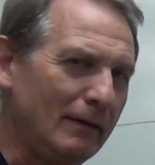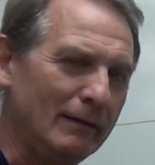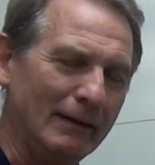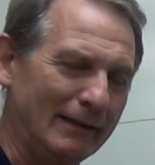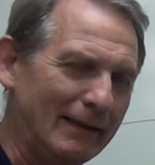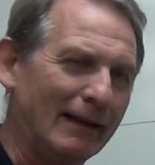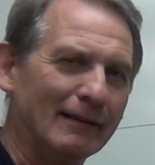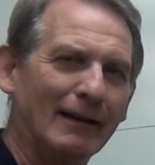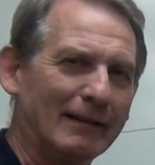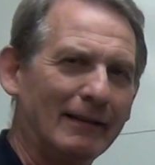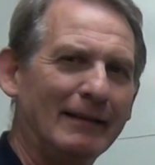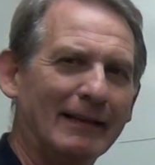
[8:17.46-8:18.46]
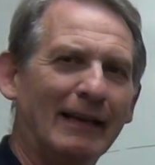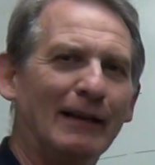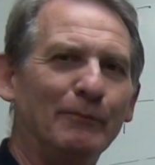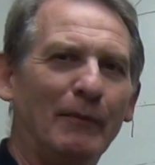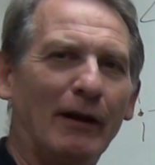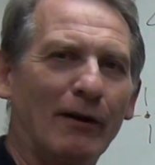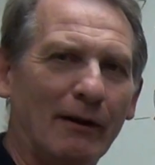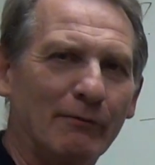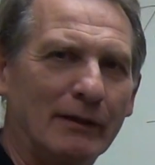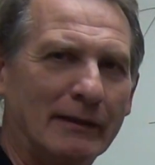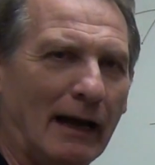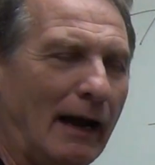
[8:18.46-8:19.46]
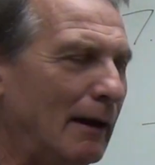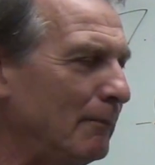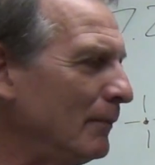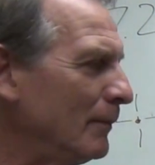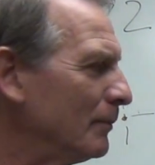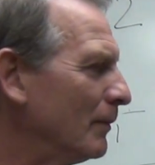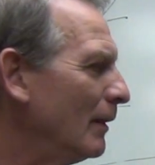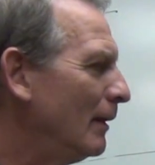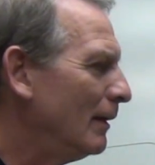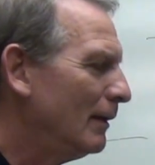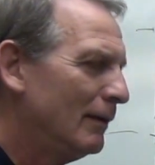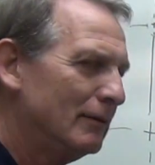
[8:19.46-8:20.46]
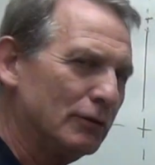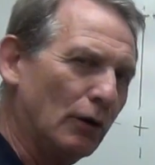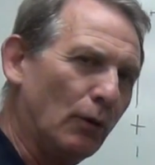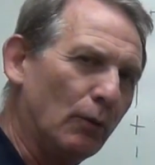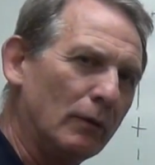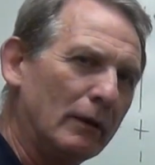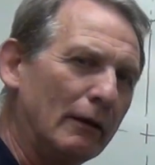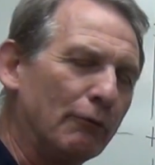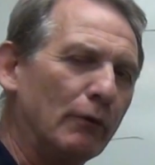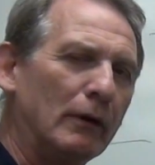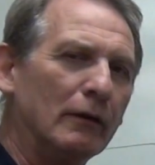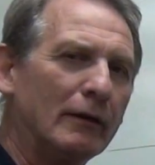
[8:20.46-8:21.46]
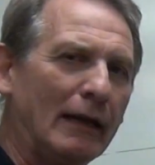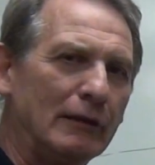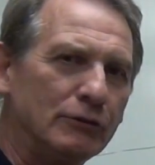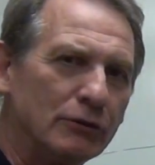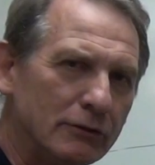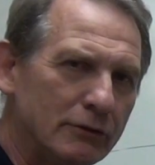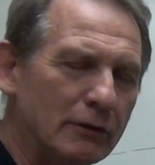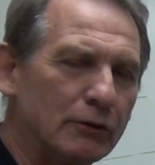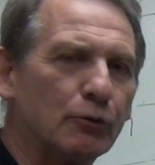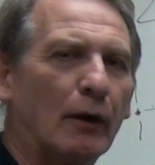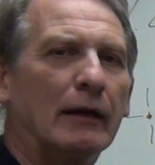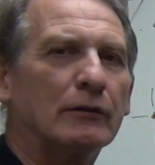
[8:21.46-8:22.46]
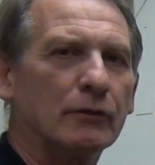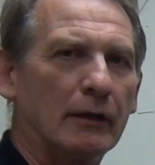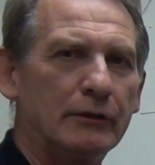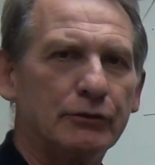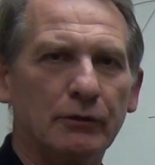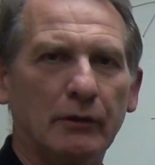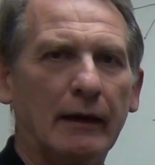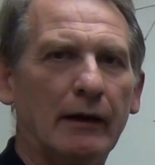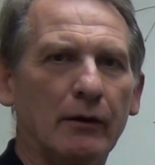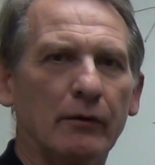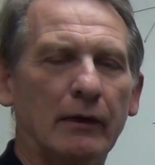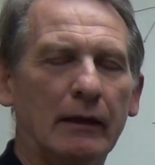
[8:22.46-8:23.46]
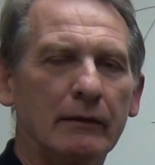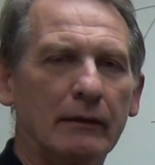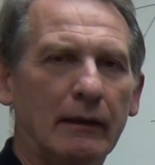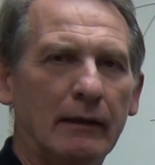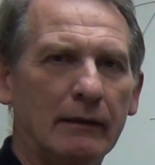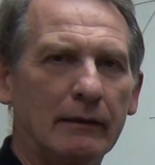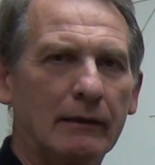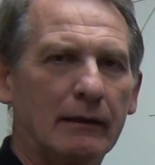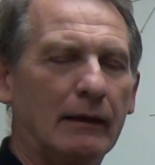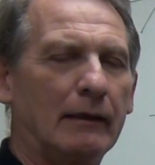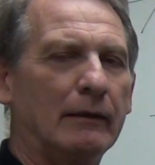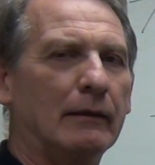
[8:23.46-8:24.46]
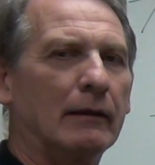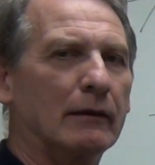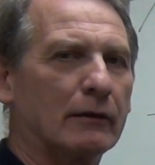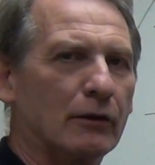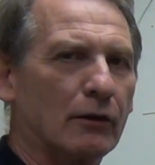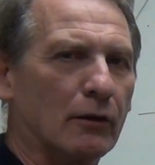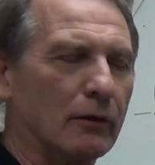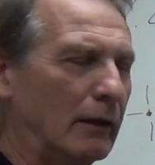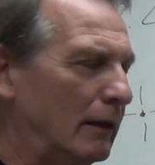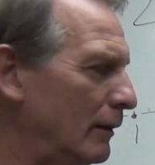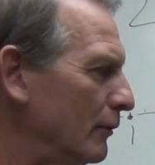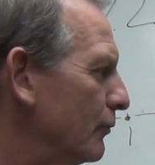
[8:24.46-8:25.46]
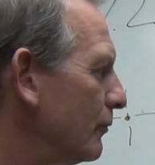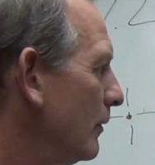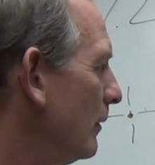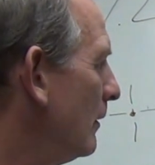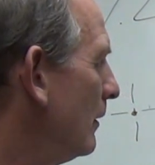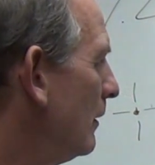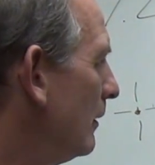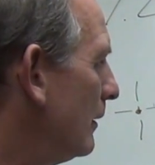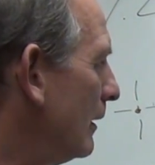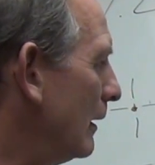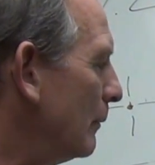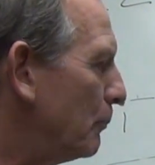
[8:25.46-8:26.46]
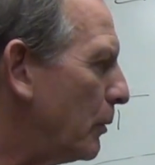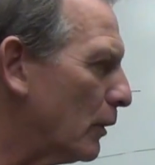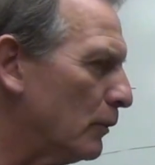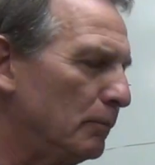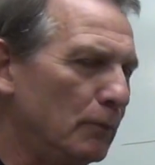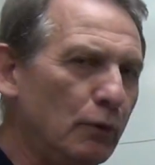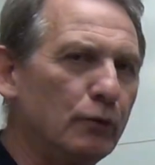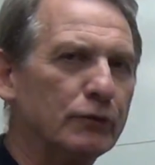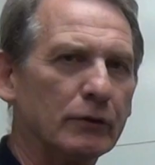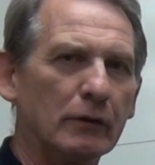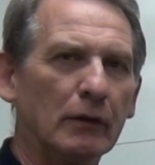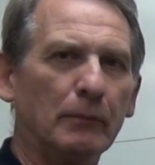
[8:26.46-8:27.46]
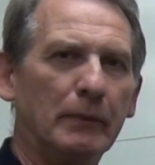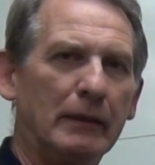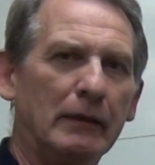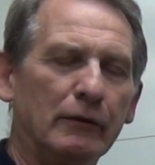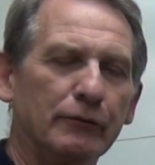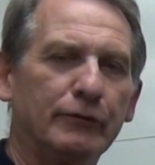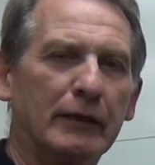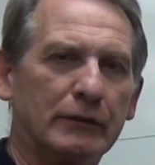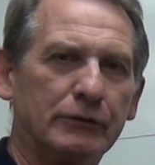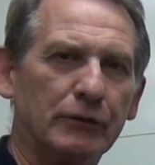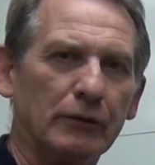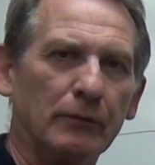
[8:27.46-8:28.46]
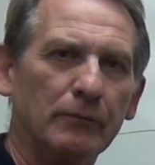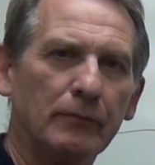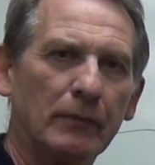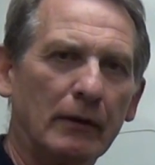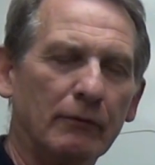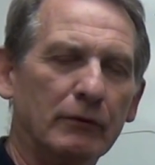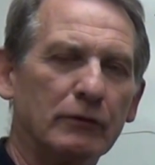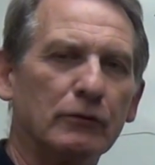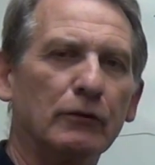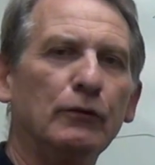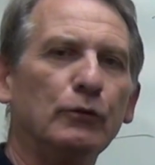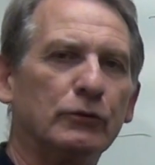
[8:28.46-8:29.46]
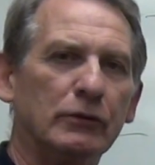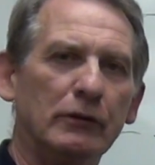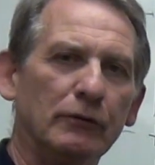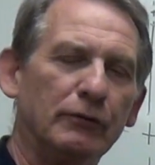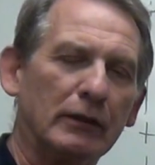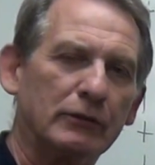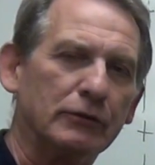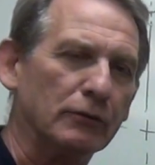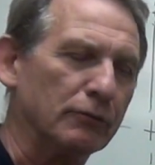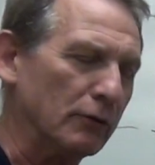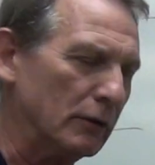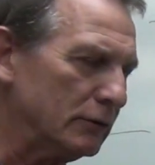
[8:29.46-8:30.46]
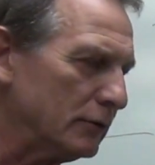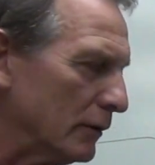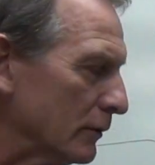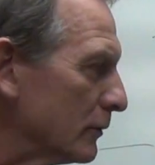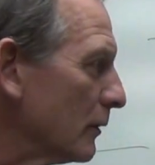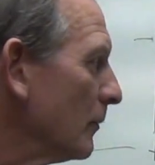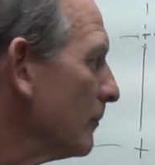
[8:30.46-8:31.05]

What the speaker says: he's not likely to get them there every time. So if we look at just the translational error that can occur, that if the part moves a little bit in the fixture, if it's loose in the fixture, for instance,